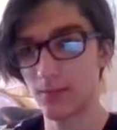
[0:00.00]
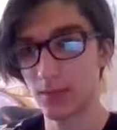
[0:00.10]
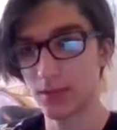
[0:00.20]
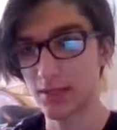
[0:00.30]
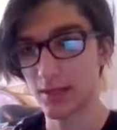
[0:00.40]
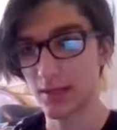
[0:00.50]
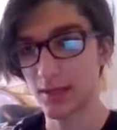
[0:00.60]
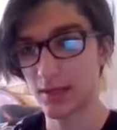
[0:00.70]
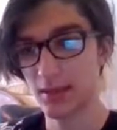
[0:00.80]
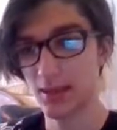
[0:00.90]
because I
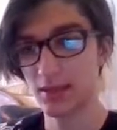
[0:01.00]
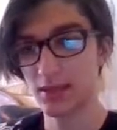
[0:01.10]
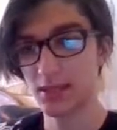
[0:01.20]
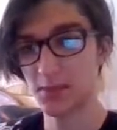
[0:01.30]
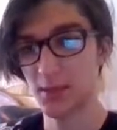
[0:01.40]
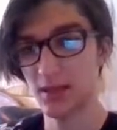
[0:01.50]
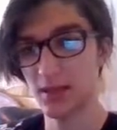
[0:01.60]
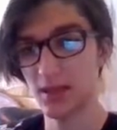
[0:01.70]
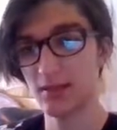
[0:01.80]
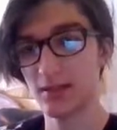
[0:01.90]
think that despite
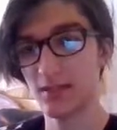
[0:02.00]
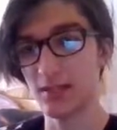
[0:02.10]
his